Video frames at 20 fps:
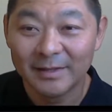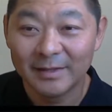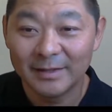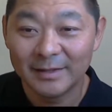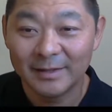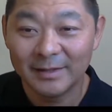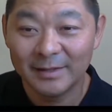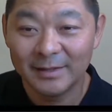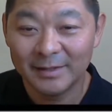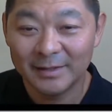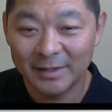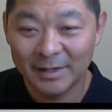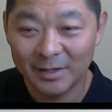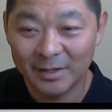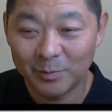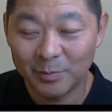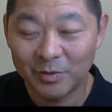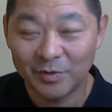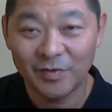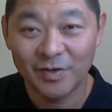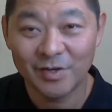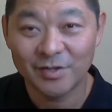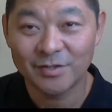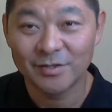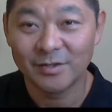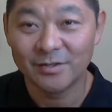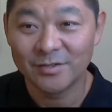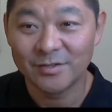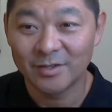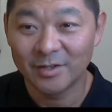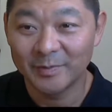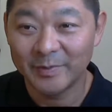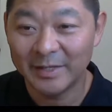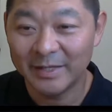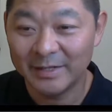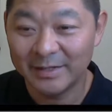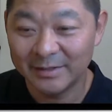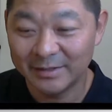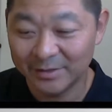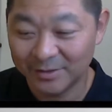and get a professional job
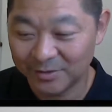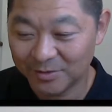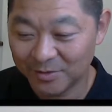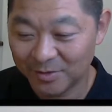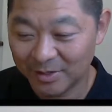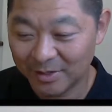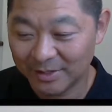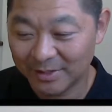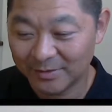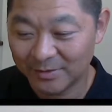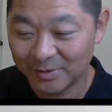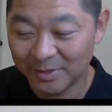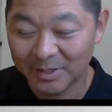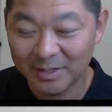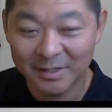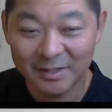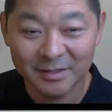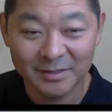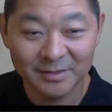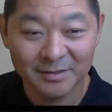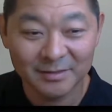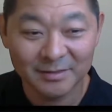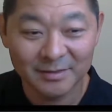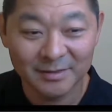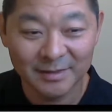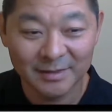here in Australia, Ricardo,